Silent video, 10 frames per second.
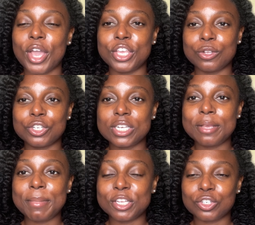
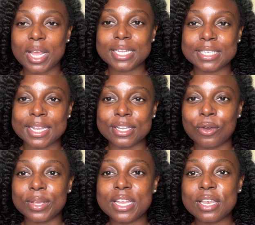usually make sure that I take
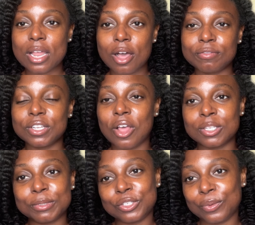down enough to
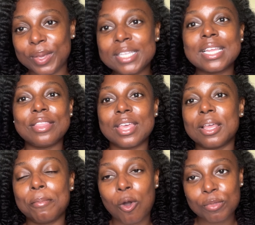last me 2 weeks and then
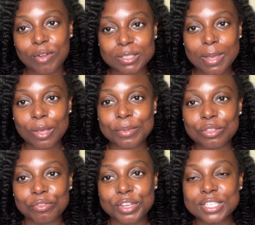I pop the rest back up in
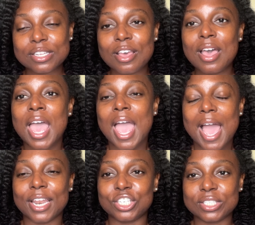the freezer
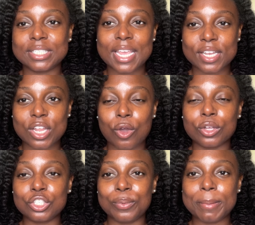and I just take
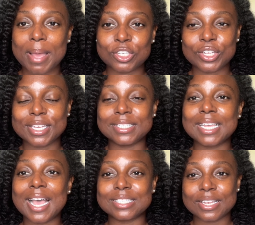down 2-week batches
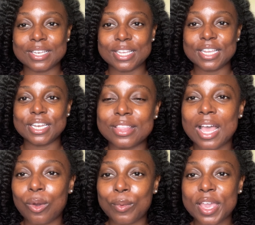as I need.
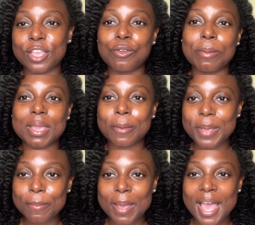That way you can make a
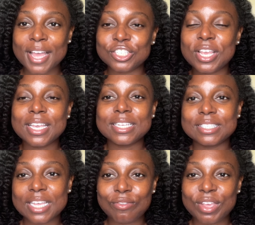big batch,
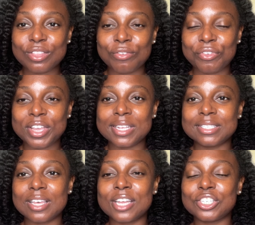save it in the
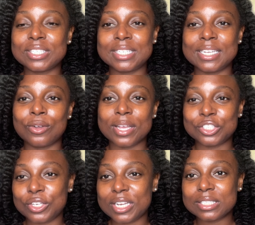freezer and just take down
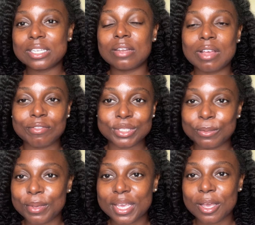as you need instead of having
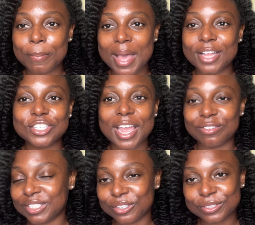to make a batch
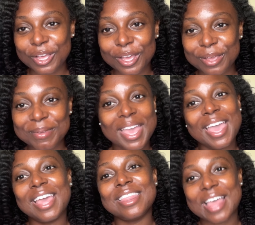every single time
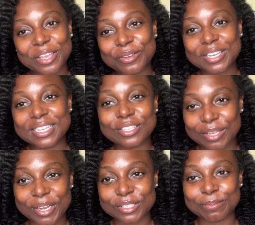that you need
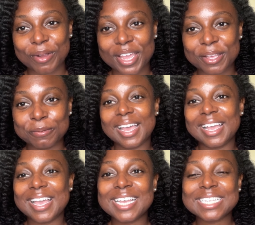the hairspray.
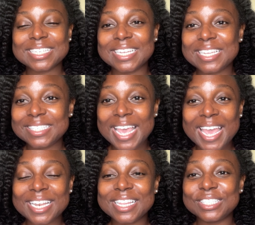And guys, as I
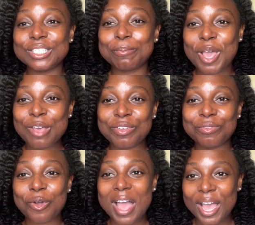said, this is
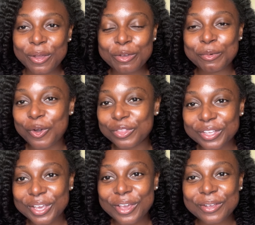perfect for at home or on
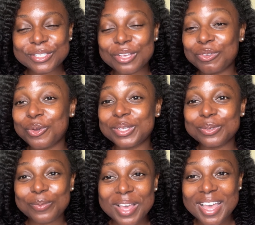the go. So if you're going
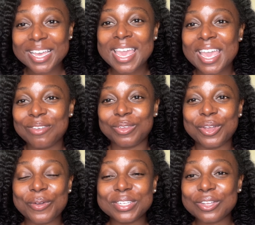to work, if
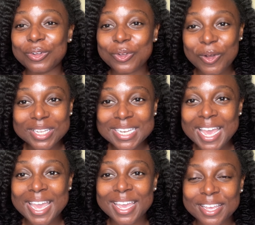you're going on
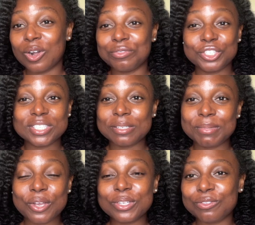holiday, or if you're just
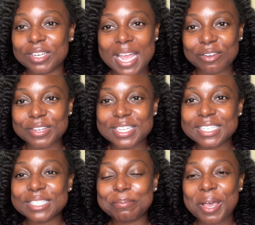simply going to run
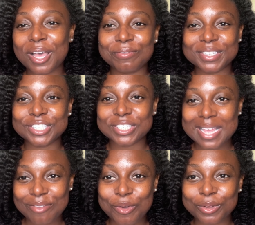errands, it's perfect to just
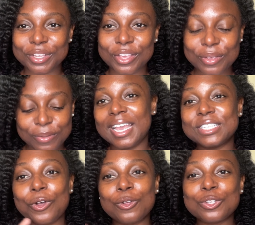have it on you.
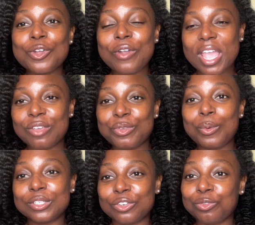It's also great if you
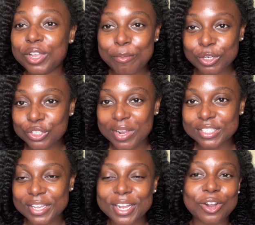want to
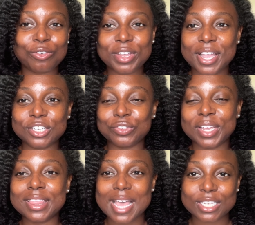re-moisturize your hair or
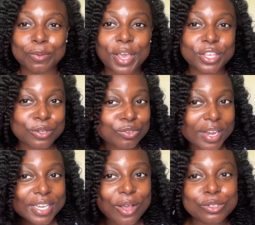rehydrate. That's what I use
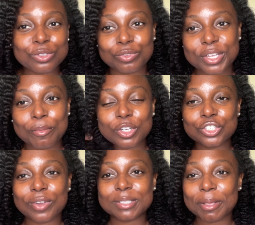right now to
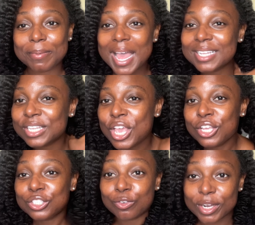re-moisturize my plaits.
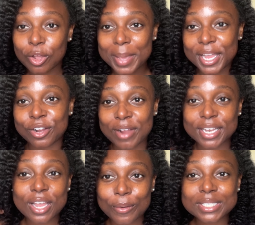So right now my hair
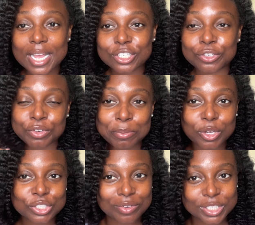right now is actually
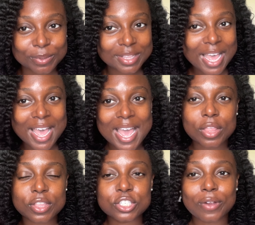re-moisturized with that.
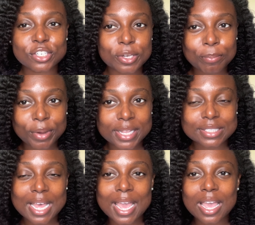And these are actually
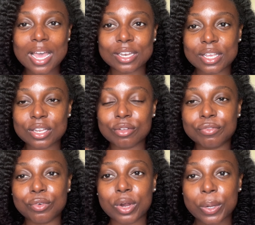braids that I had in
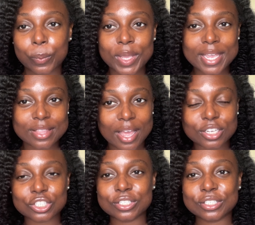for a week that
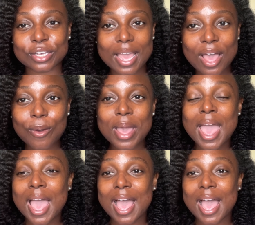I just took out.